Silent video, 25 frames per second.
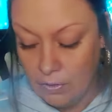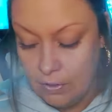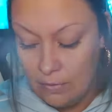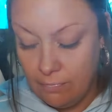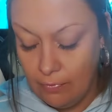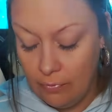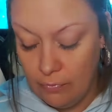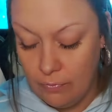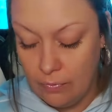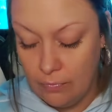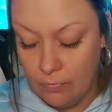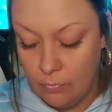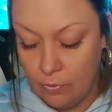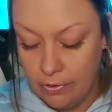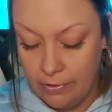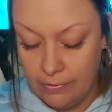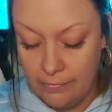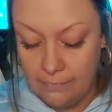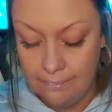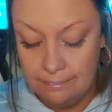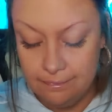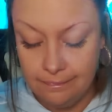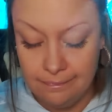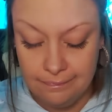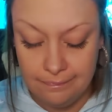Give me one
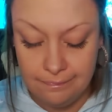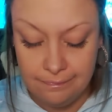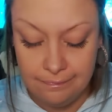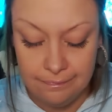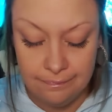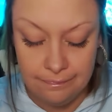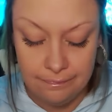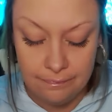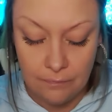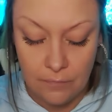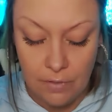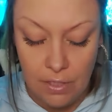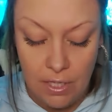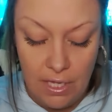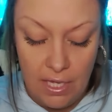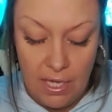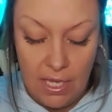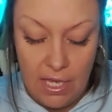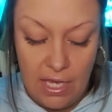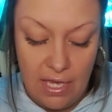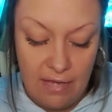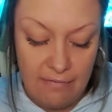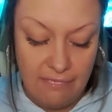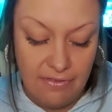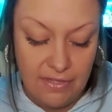more.
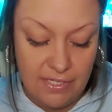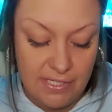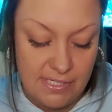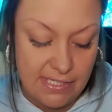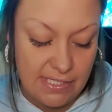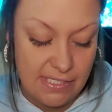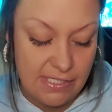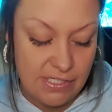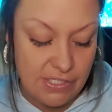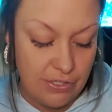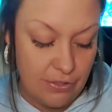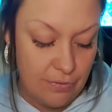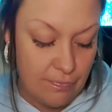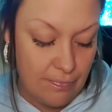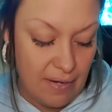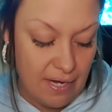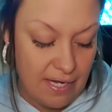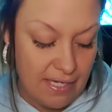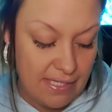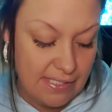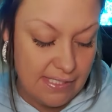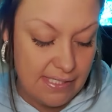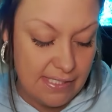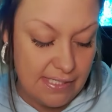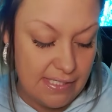If this is you,
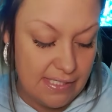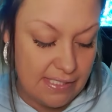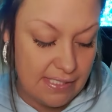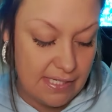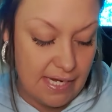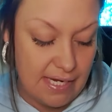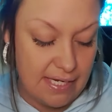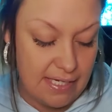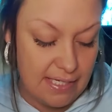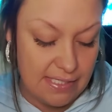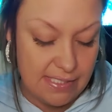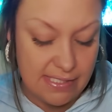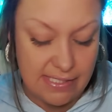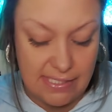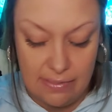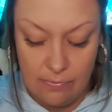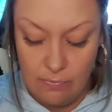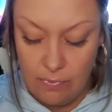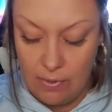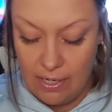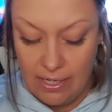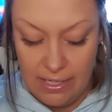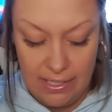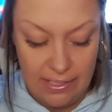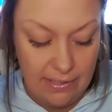Pisces, I can see
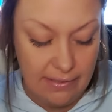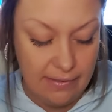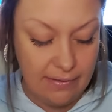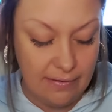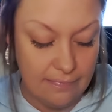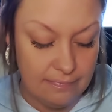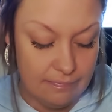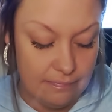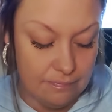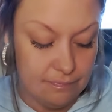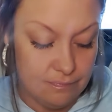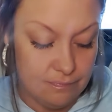why.